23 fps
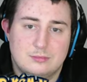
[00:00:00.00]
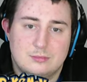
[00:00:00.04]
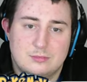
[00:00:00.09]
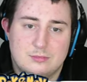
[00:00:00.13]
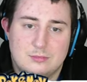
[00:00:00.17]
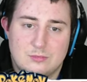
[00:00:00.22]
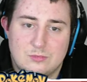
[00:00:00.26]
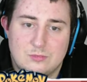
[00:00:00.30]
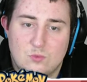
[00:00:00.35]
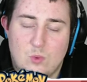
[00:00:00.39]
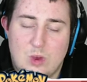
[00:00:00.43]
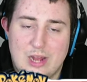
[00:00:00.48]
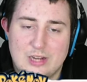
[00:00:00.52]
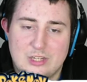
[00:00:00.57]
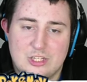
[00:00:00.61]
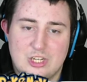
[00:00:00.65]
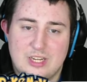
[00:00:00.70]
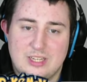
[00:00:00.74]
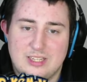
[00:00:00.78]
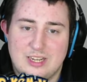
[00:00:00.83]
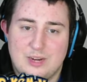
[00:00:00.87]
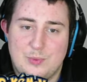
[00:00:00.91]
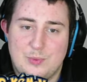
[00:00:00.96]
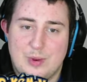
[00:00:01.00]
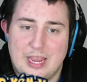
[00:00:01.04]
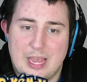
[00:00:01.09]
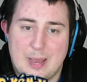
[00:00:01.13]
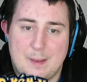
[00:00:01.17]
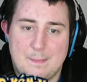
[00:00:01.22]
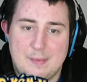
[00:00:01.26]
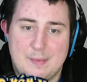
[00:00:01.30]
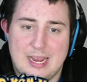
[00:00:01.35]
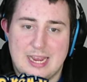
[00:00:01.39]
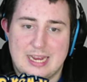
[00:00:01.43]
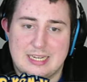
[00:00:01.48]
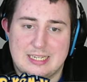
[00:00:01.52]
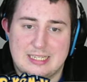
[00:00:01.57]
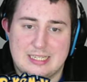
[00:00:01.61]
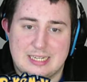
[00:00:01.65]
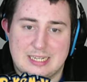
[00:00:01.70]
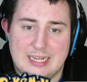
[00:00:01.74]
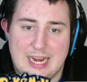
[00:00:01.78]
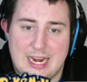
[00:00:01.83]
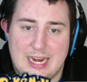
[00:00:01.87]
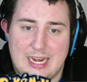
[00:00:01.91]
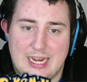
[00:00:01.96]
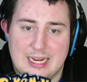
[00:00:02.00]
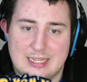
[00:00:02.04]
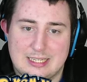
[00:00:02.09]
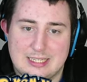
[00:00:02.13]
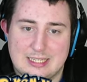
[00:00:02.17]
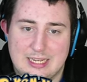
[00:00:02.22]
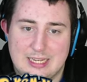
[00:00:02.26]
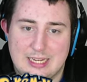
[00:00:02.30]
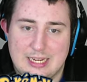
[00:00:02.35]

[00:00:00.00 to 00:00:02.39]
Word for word: Watch, he's gonna wake up instantaneously.